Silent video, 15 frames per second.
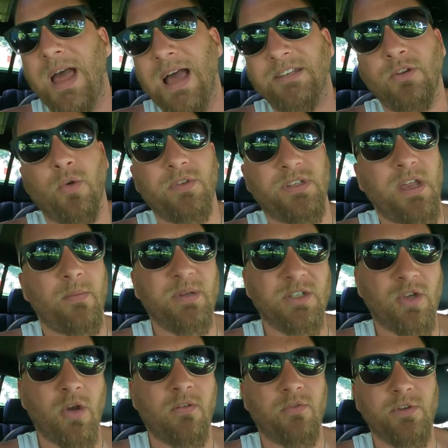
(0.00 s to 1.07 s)
I know that I've been
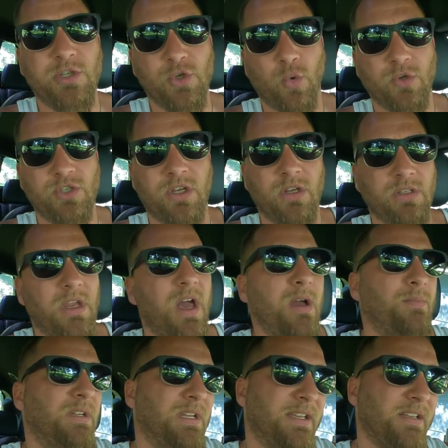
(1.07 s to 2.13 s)
covering Georgia a
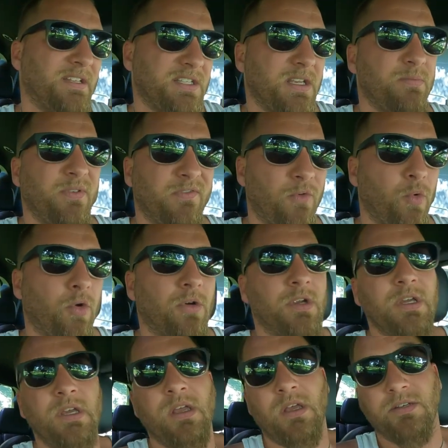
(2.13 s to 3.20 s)
lot, but like I said before,
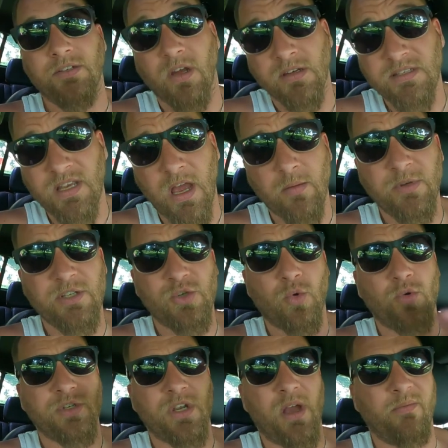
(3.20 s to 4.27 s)
done time in
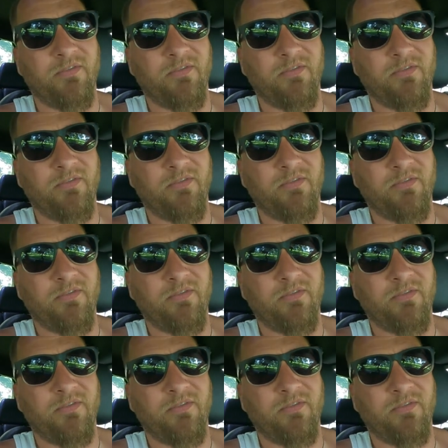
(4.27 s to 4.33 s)
Georgia.